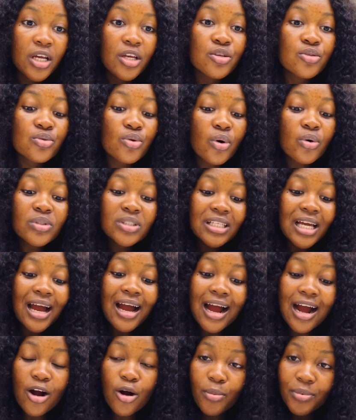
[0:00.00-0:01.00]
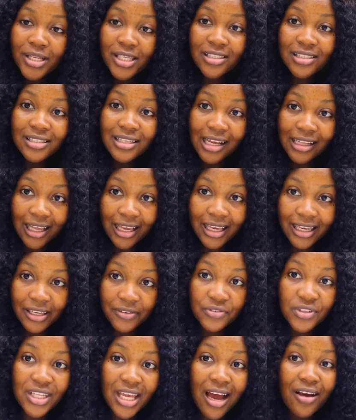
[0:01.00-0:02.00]
so that accommodation that they're
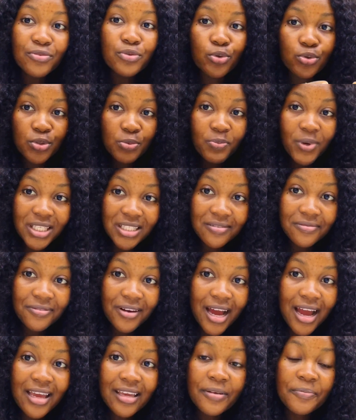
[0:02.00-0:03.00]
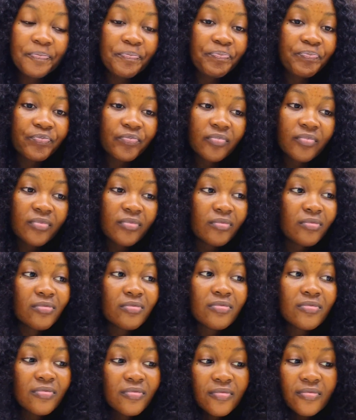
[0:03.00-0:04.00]
giving, they have to specify
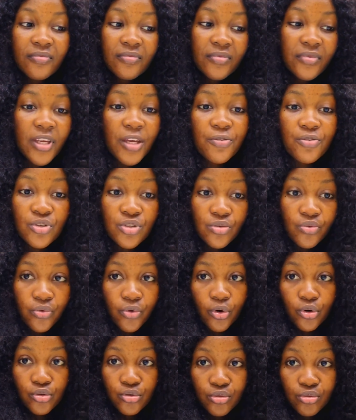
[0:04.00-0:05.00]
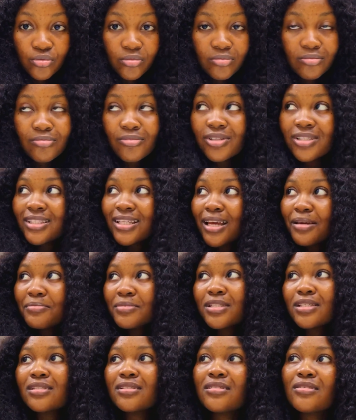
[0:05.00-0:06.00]
if it's for you. Most
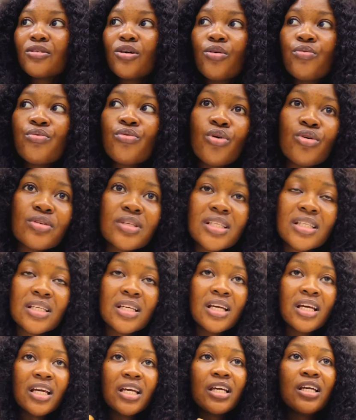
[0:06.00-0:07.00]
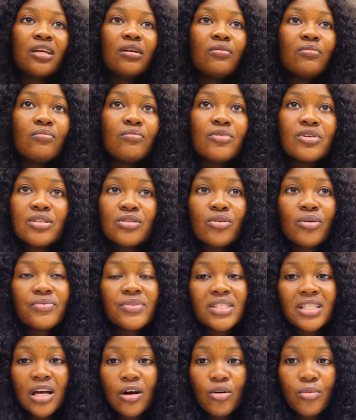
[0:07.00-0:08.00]
times, of course, most of
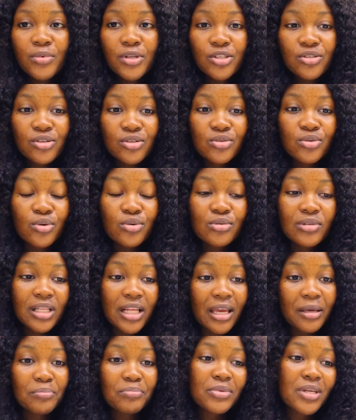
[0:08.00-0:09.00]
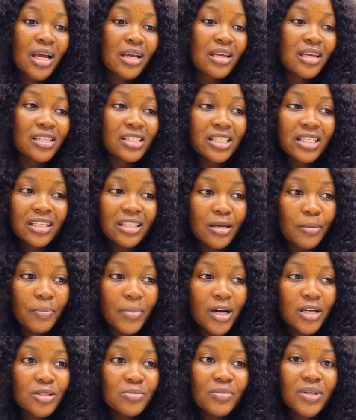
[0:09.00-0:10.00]
this accommodation is going to like be a shared
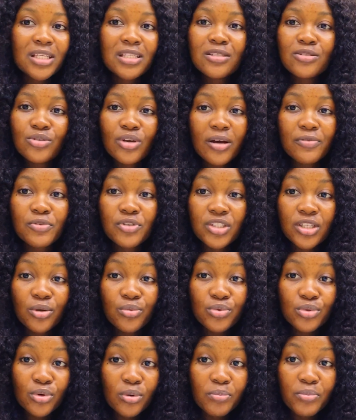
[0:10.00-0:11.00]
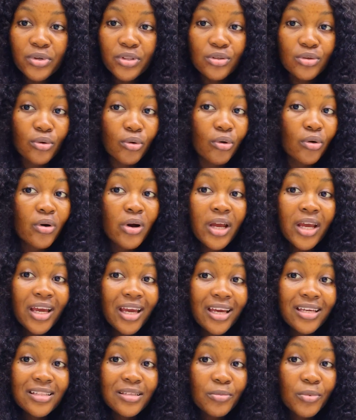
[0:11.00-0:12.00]
apartment you have to share with somebody or
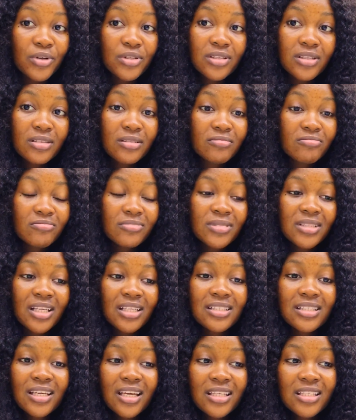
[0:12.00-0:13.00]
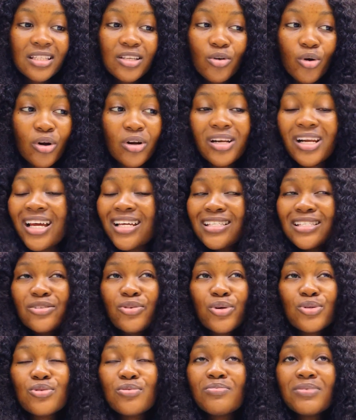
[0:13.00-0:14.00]
anything, because dedicating, unless it's
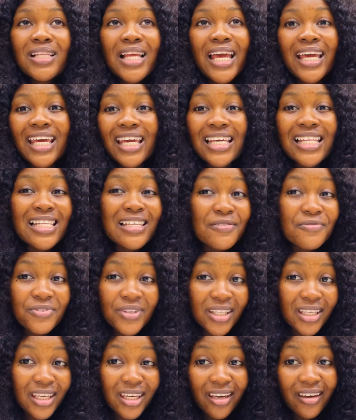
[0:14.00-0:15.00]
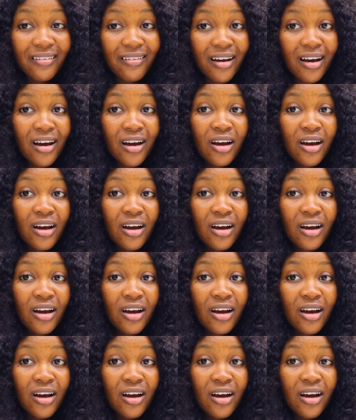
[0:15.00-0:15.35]
going to be like a living carer,